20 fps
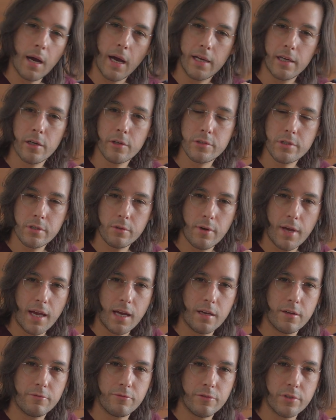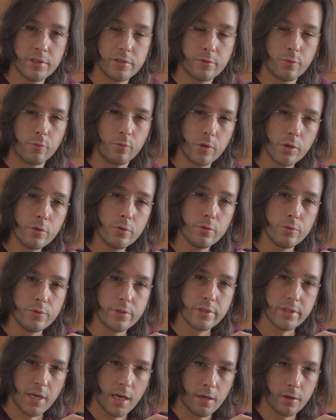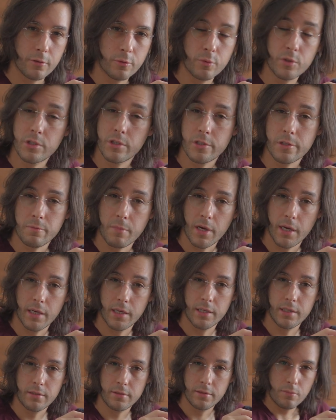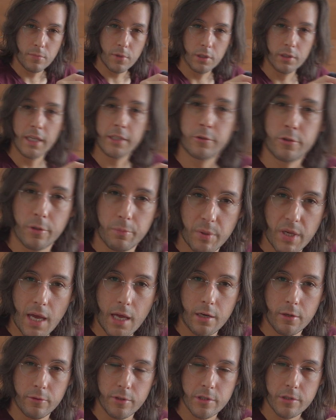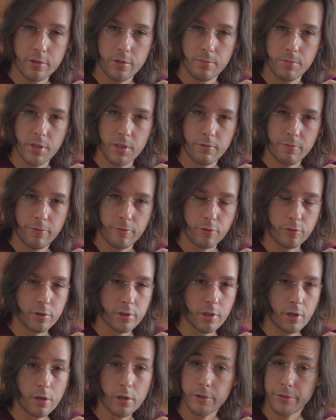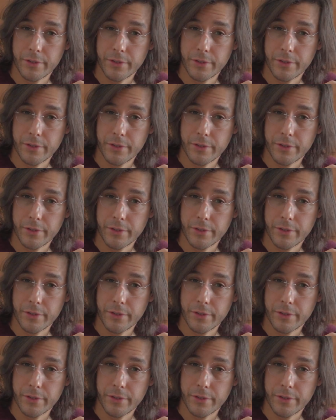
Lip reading: I also have this Rhodes sound, which is my electric piano instrument for all